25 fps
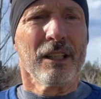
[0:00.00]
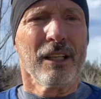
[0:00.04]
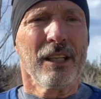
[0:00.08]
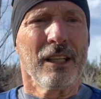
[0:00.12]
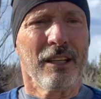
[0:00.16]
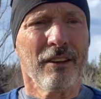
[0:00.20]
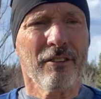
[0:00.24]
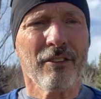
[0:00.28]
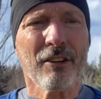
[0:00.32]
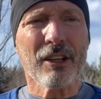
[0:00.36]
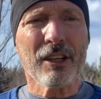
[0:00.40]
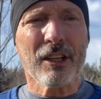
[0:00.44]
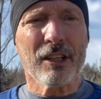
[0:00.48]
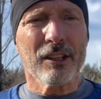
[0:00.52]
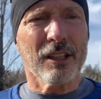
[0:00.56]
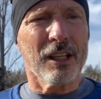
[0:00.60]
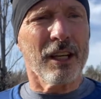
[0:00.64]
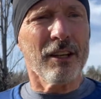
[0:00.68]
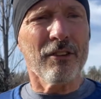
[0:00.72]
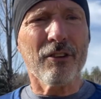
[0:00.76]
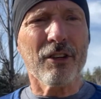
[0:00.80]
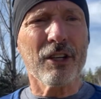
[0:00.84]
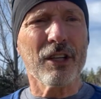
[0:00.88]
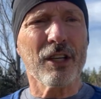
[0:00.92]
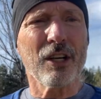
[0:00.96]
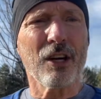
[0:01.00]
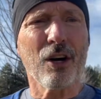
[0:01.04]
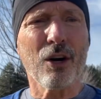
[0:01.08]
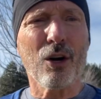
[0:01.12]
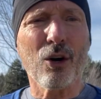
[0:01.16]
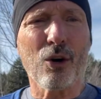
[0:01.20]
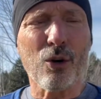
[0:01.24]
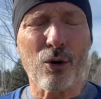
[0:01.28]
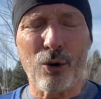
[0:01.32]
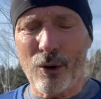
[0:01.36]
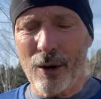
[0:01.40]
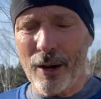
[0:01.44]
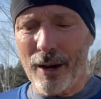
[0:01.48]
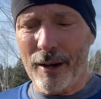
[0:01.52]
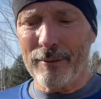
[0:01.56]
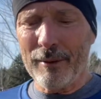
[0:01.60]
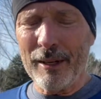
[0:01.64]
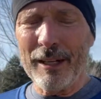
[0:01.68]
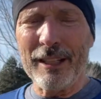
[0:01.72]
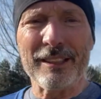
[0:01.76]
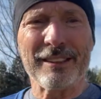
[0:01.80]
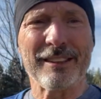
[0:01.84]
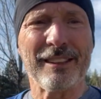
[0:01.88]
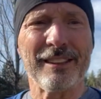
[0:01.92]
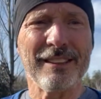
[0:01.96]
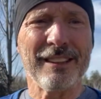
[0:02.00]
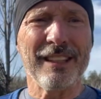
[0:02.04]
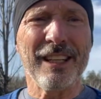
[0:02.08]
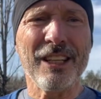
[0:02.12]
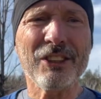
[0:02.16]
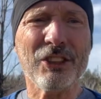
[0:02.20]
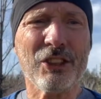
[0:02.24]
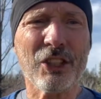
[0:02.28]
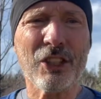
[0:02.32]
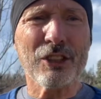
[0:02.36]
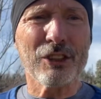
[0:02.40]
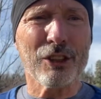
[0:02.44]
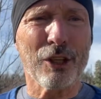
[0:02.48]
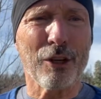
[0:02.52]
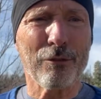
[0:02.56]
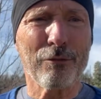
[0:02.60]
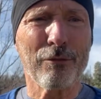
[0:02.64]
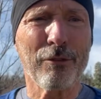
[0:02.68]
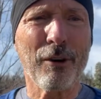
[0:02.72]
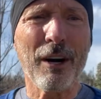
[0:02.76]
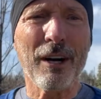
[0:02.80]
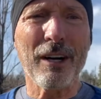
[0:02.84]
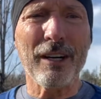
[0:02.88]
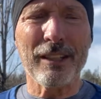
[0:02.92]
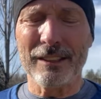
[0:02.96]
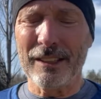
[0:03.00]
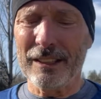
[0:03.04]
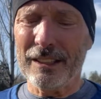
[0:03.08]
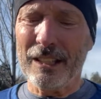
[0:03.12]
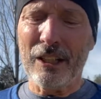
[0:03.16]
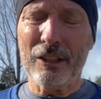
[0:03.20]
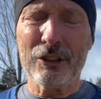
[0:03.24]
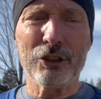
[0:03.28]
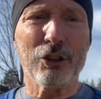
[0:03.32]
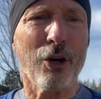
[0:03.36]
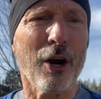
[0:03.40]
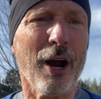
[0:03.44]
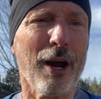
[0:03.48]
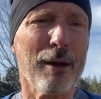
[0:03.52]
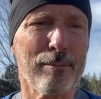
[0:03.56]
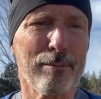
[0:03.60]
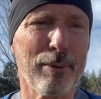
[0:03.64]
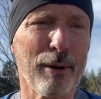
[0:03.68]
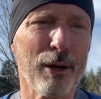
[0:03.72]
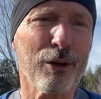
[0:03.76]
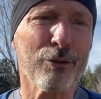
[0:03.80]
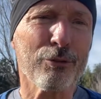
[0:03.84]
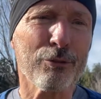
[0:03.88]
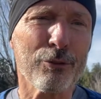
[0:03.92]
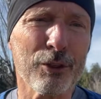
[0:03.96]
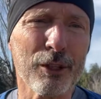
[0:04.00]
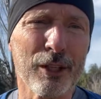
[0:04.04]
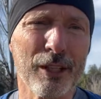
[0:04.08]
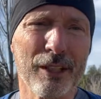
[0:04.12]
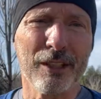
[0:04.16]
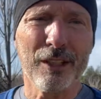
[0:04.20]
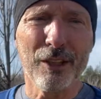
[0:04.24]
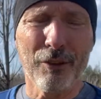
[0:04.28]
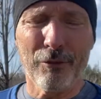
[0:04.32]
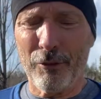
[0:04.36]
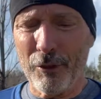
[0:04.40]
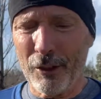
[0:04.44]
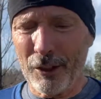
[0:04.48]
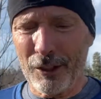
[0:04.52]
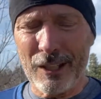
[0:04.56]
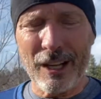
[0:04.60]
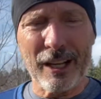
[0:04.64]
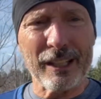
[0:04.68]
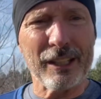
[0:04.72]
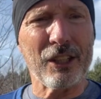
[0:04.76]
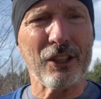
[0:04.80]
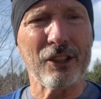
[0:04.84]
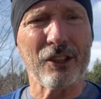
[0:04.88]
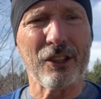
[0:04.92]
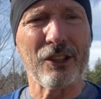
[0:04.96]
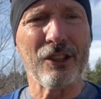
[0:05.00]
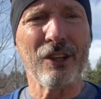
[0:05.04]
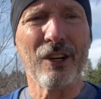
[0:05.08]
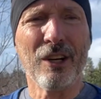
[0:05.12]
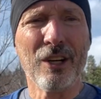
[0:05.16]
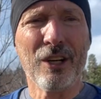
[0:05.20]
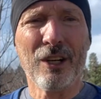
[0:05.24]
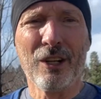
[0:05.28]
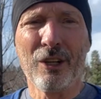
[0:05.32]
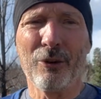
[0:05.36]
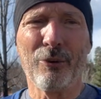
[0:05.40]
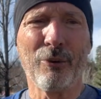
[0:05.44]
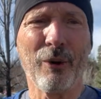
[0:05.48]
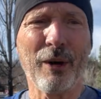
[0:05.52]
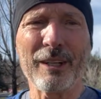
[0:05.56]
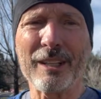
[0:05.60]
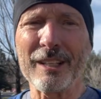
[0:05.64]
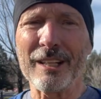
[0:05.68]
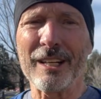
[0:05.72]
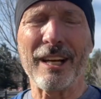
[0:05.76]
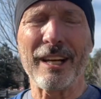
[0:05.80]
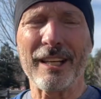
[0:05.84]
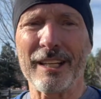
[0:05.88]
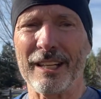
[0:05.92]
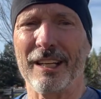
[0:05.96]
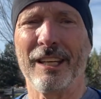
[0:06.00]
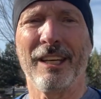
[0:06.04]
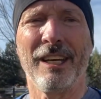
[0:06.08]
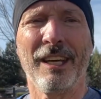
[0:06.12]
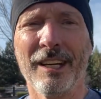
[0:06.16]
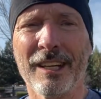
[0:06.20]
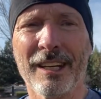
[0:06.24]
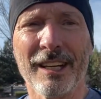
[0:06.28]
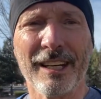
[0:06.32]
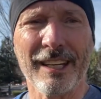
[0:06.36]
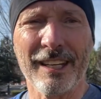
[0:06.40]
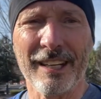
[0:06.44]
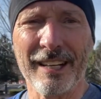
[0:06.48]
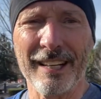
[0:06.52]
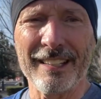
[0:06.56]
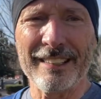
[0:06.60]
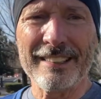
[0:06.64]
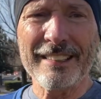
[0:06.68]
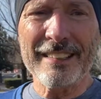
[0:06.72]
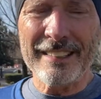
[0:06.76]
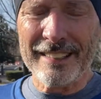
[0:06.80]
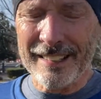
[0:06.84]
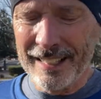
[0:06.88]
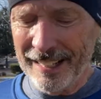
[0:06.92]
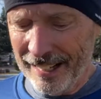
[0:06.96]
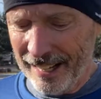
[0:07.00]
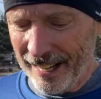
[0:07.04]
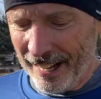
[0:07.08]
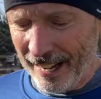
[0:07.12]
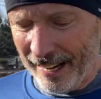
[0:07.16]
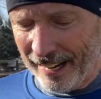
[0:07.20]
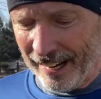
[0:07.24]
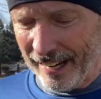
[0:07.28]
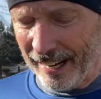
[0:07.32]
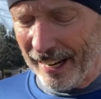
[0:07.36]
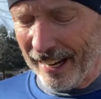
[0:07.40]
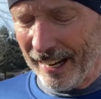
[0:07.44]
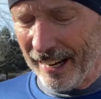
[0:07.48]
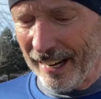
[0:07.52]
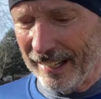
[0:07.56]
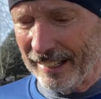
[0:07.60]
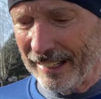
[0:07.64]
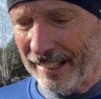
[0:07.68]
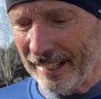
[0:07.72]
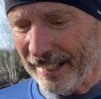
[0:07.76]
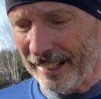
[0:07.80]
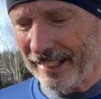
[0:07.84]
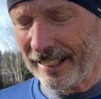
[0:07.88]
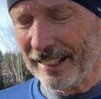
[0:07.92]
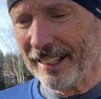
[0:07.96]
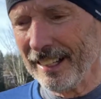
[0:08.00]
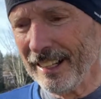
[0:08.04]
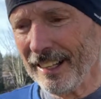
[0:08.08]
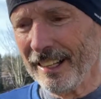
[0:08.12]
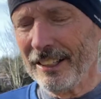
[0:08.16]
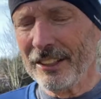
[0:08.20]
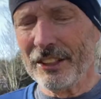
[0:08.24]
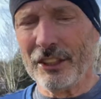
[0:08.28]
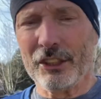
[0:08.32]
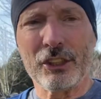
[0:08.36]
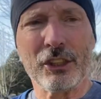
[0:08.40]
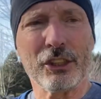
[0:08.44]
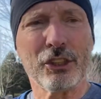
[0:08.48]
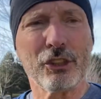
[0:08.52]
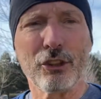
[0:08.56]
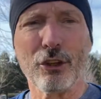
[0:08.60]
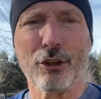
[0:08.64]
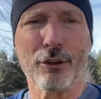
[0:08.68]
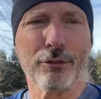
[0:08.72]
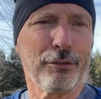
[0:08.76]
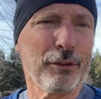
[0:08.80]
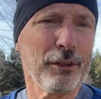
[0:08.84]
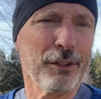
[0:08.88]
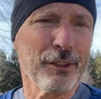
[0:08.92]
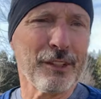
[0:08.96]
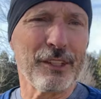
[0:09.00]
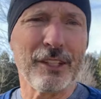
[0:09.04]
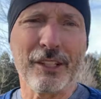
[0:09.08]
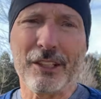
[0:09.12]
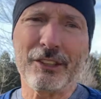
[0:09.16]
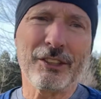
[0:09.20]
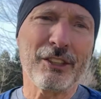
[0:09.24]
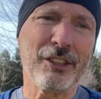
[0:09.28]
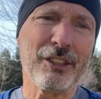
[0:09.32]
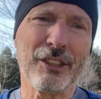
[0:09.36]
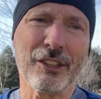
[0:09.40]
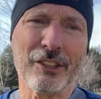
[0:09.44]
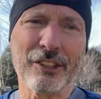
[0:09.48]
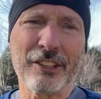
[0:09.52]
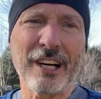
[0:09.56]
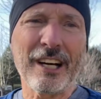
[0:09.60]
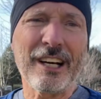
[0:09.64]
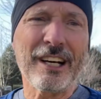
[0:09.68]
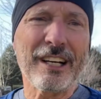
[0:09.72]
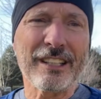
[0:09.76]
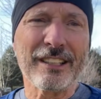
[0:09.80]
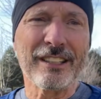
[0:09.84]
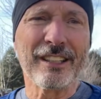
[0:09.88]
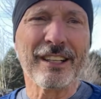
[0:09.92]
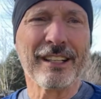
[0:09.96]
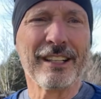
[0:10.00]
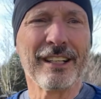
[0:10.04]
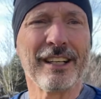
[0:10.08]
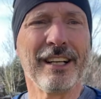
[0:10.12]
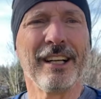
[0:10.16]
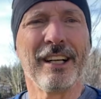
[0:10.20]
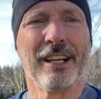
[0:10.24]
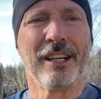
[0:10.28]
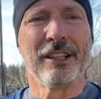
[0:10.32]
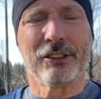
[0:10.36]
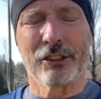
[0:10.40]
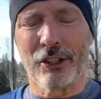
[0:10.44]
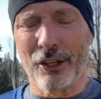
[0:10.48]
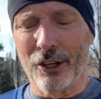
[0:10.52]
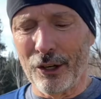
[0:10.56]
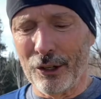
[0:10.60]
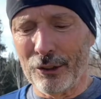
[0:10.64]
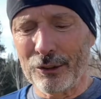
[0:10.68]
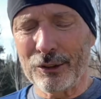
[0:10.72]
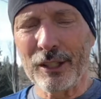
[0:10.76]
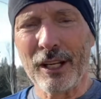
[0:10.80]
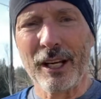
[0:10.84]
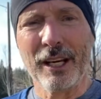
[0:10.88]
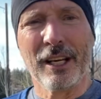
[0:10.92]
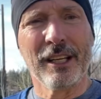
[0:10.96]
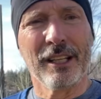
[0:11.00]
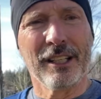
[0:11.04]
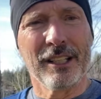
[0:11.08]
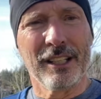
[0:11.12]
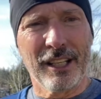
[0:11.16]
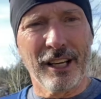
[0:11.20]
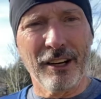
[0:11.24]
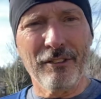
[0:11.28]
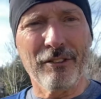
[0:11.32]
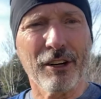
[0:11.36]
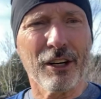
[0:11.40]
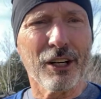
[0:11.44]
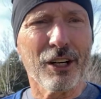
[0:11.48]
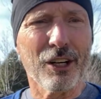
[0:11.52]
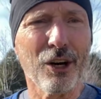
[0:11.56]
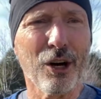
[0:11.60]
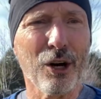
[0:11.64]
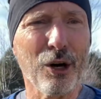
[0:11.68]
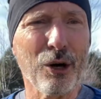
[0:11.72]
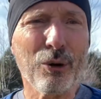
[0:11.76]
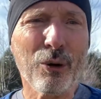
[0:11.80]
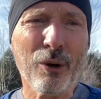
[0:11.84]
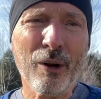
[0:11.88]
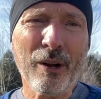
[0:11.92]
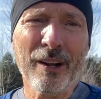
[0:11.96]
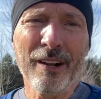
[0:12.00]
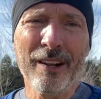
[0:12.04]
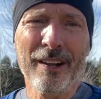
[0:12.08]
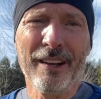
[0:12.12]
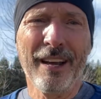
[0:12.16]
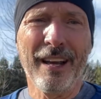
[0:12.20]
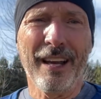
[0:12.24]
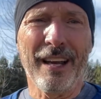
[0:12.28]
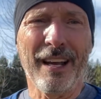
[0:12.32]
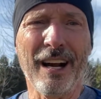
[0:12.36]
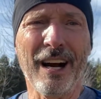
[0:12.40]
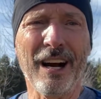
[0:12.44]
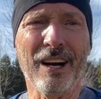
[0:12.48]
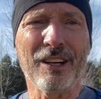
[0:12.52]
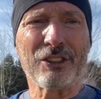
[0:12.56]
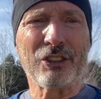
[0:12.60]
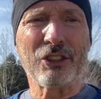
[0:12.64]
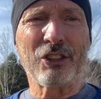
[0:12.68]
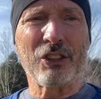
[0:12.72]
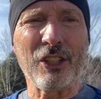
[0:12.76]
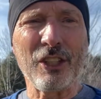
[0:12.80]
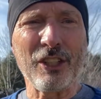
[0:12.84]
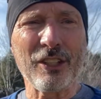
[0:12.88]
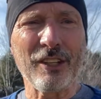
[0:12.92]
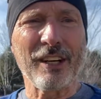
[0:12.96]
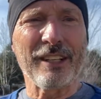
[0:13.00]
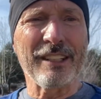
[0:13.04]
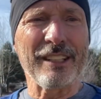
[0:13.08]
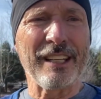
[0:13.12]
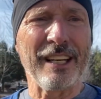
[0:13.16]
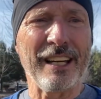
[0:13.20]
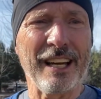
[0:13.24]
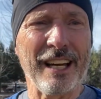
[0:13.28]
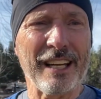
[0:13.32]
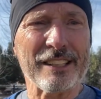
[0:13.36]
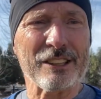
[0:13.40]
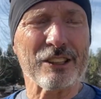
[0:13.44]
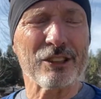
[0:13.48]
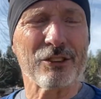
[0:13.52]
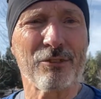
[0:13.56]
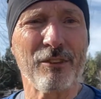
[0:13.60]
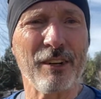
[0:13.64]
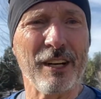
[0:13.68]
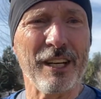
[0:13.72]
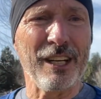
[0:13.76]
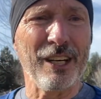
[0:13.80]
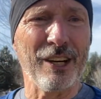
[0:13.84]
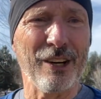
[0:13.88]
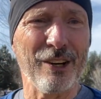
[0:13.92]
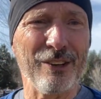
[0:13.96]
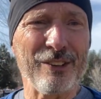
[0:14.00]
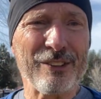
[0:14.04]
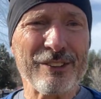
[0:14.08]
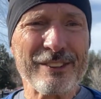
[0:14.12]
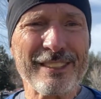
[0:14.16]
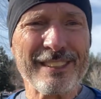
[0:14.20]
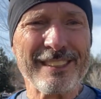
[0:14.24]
give it a go. I mean, these things are fun. Try barefoot. You feel like you're running like a kid again, and you just do a few of these and you're done. So give it a go, and I'll see you on the next video.